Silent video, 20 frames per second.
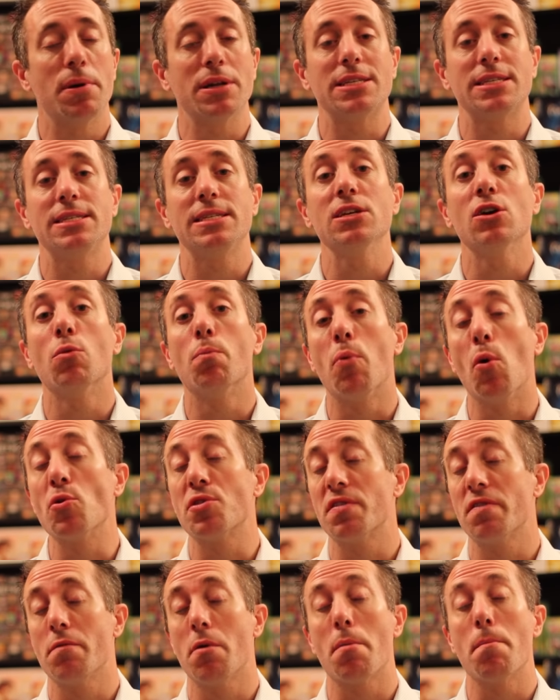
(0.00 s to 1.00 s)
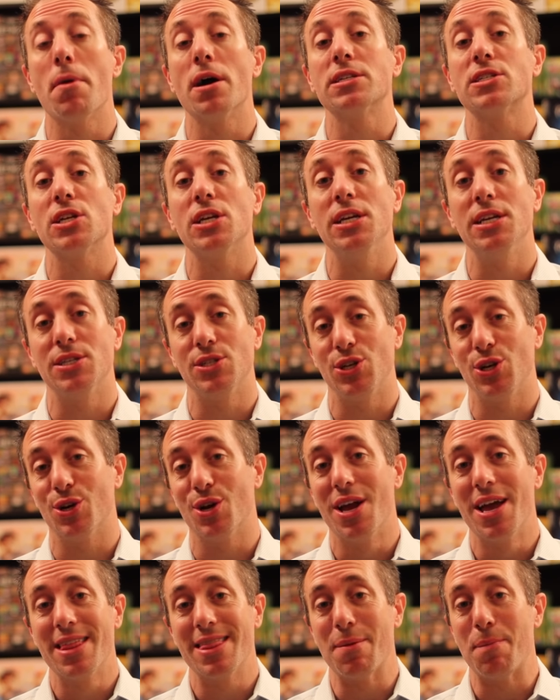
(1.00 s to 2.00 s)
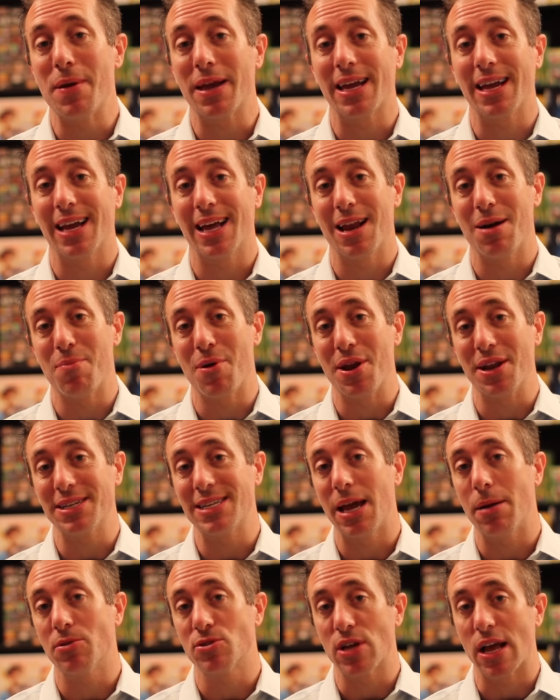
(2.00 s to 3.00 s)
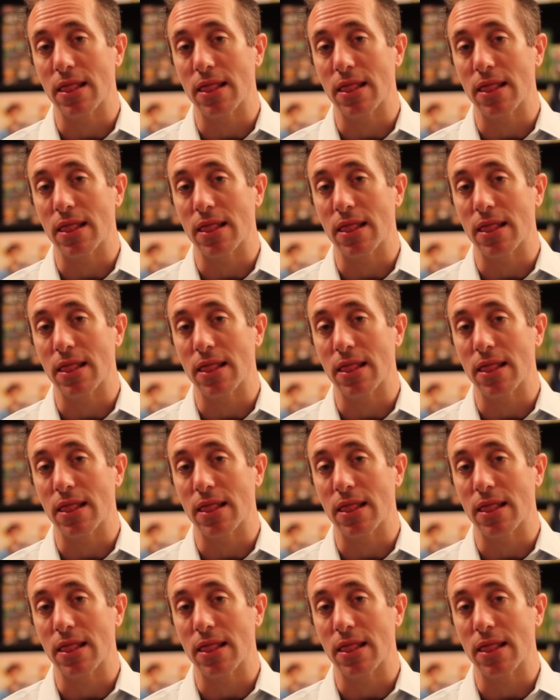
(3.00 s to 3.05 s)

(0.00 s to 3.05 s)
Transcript: but still both of them are much easier than picking it up on a table.